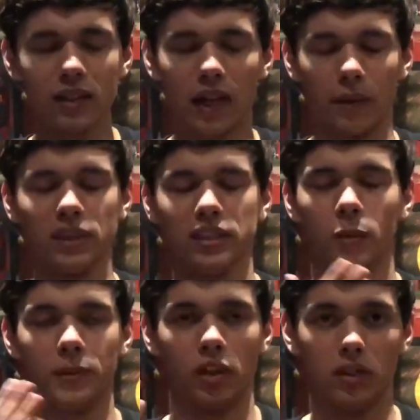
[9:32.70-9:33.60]
I really hope
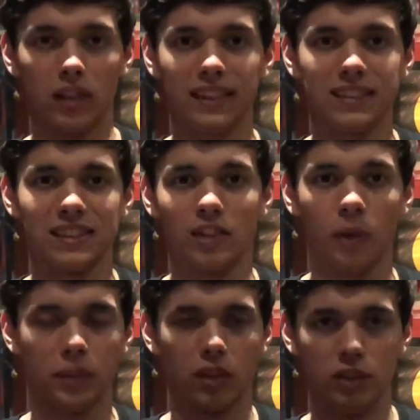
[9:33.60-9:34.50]
y'all liked it, hope
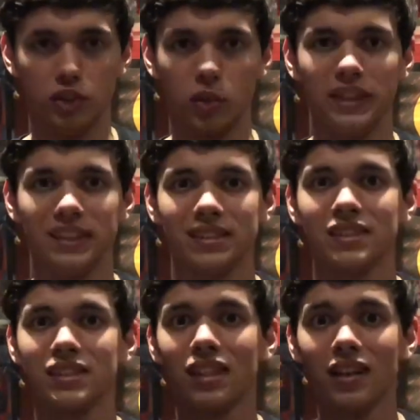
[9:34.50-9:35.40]
y'all enjoyed it,
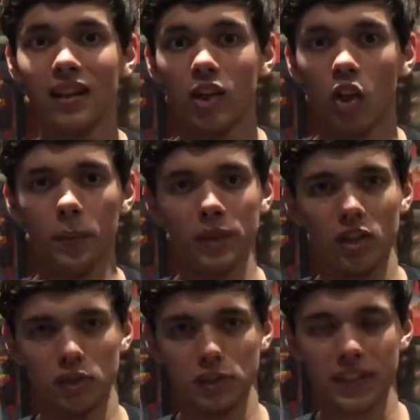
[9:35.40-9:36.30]
hope y'all
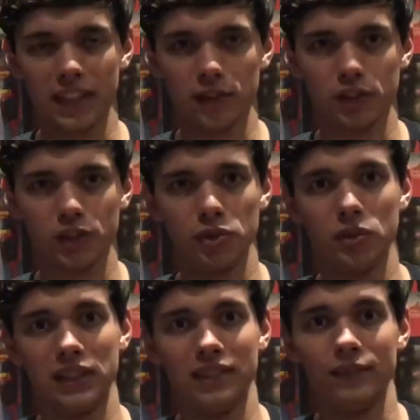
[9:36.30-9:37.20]
learned a thing or two,
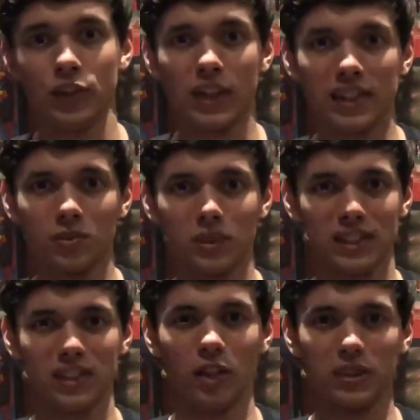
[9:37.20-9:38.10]
and if you guys want us
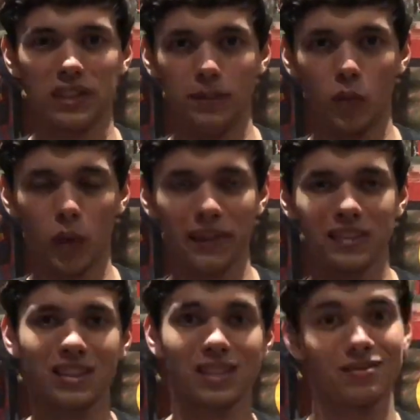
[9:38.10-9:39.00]
to go see
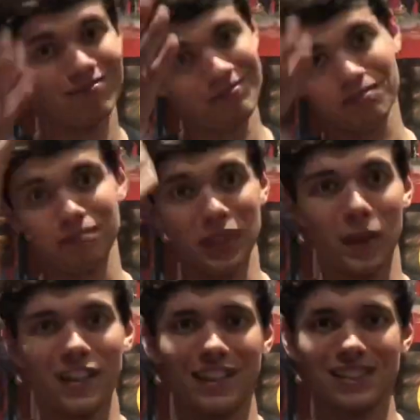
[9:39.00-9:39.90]
Morbius, be my
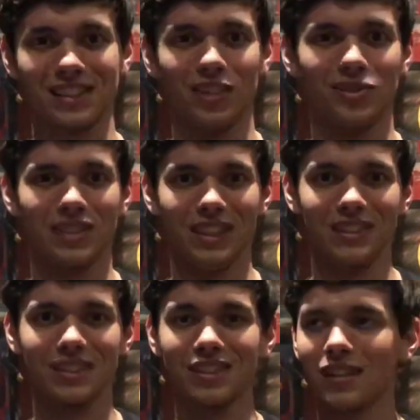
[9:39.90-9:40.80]
guest and go see it.
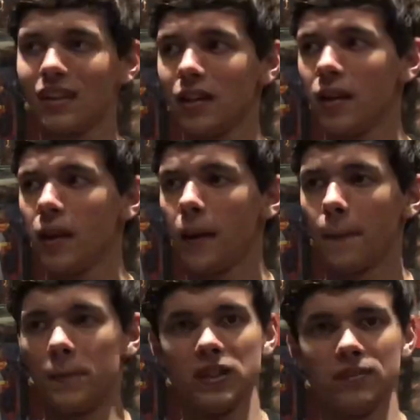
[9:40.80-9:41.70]

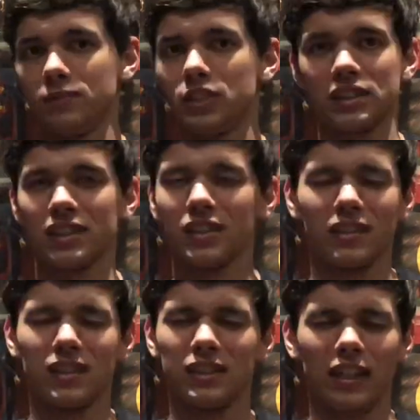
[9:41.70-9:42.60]
But just to
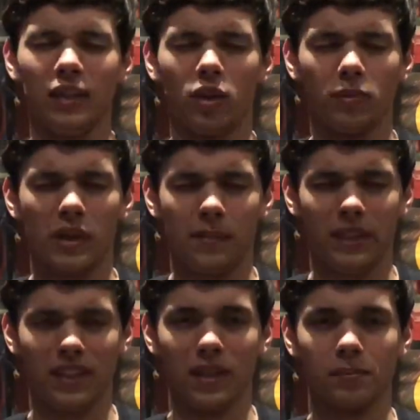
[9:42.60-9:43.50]
continue on wrapping
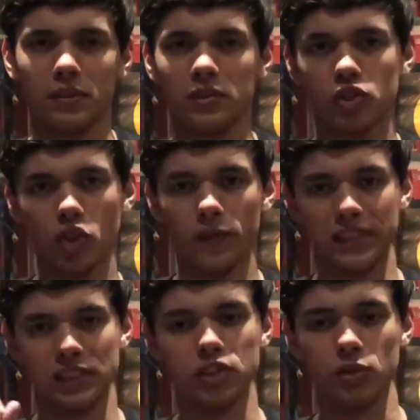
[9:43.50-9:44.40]
it up, don't
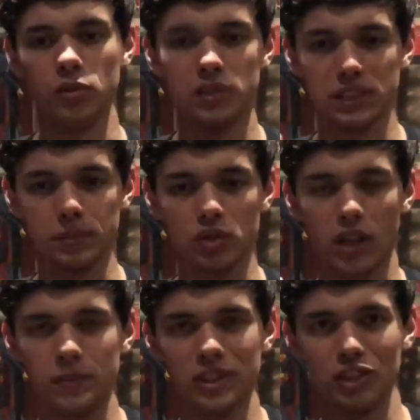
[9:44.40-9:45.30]
forget to subscribe
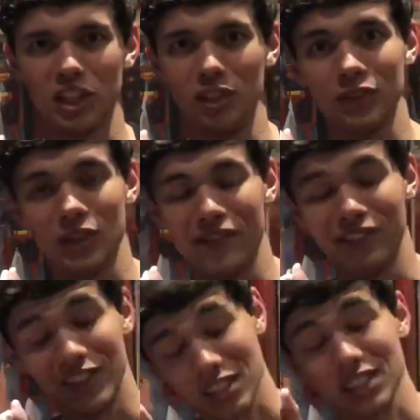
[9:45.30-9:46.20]
to the channel if you have
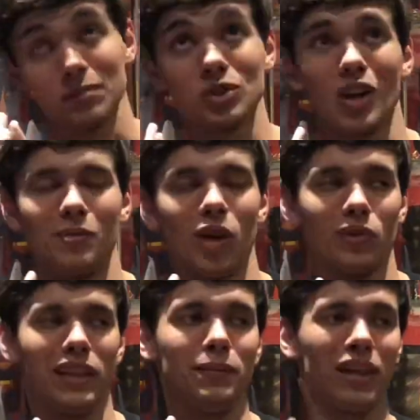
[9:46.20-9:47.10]
not subscribed
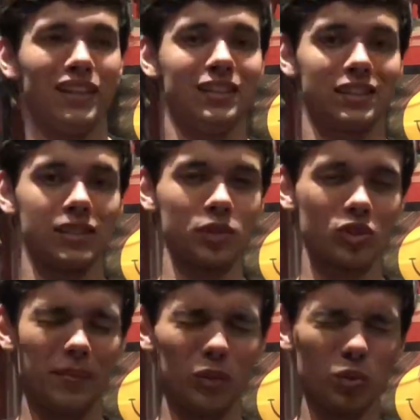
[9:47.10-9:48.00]
already by hitting
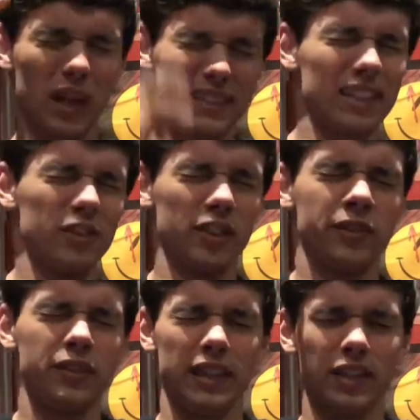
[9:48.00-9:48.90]
subscribe right down
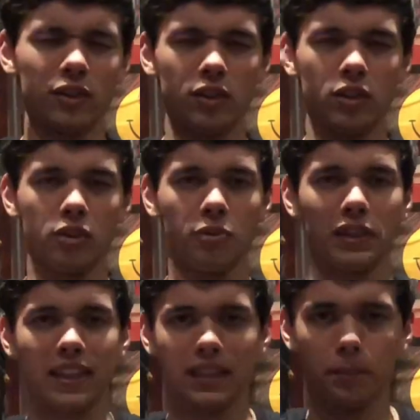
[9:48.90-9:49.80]
there, along with
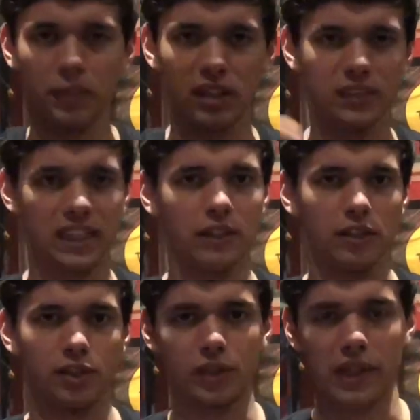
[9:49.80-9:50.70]
hitting the bell down there
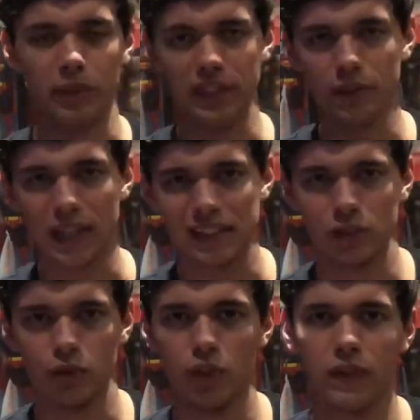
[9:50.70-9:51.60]
so that way you guys are
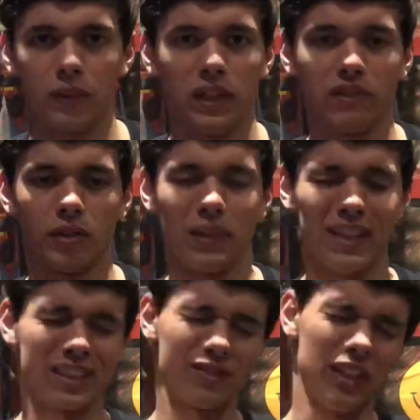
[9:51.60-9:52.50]
notified whenever my
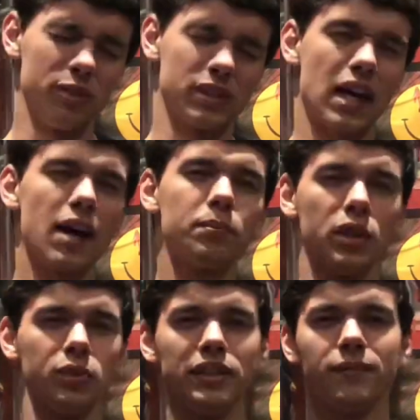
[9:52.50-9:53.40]
next video is
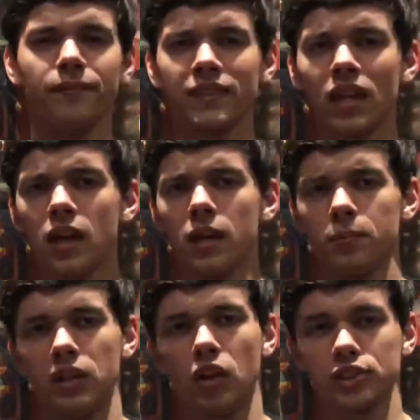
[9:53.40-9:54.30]
uploaded.
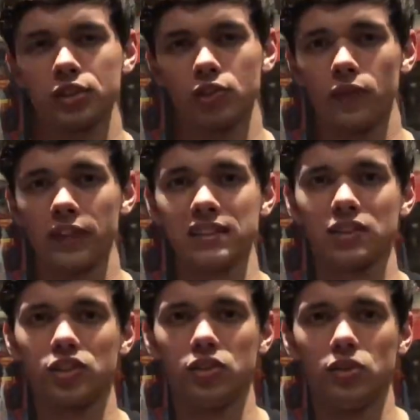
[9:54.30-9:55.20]
But also don't forget
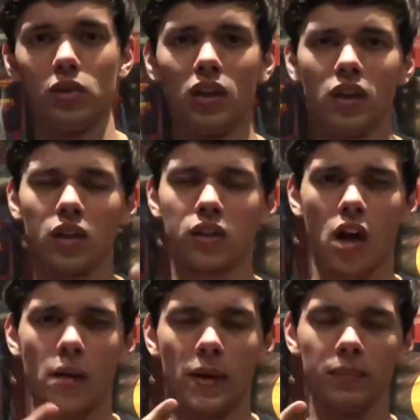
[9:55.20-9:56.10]
to
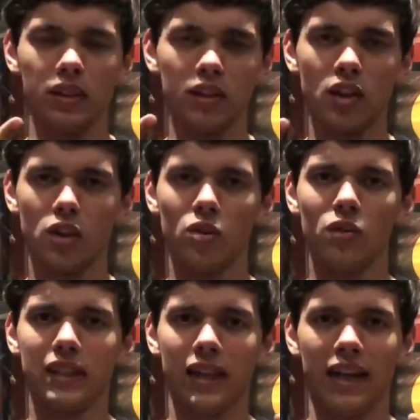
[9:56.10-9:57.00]
comment below
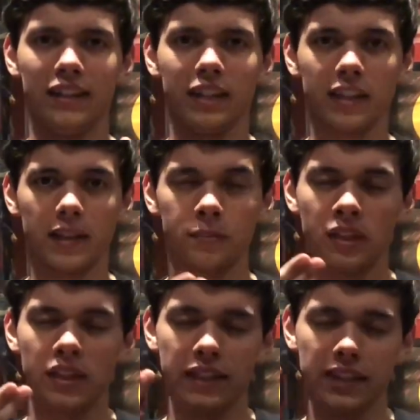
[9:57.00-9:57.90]
and
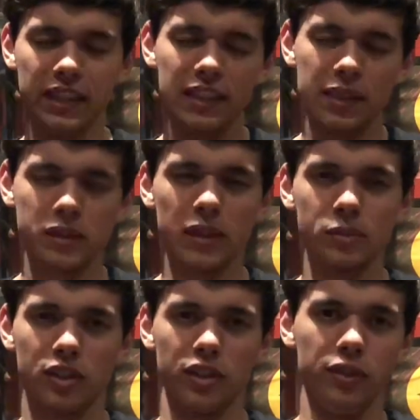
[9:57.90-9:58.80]
hit the thumbs up so
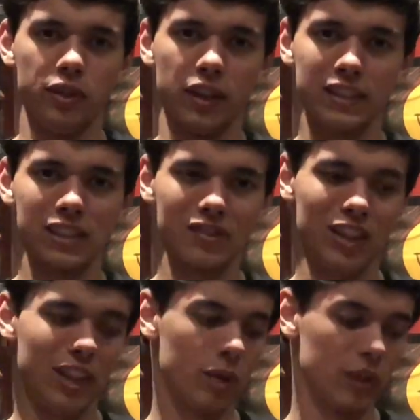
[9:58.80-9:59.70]
I know you like this
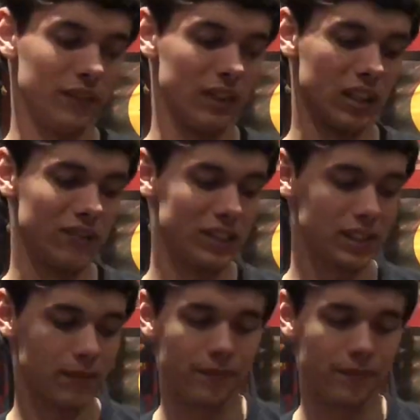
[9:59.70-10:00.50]
video or even love it.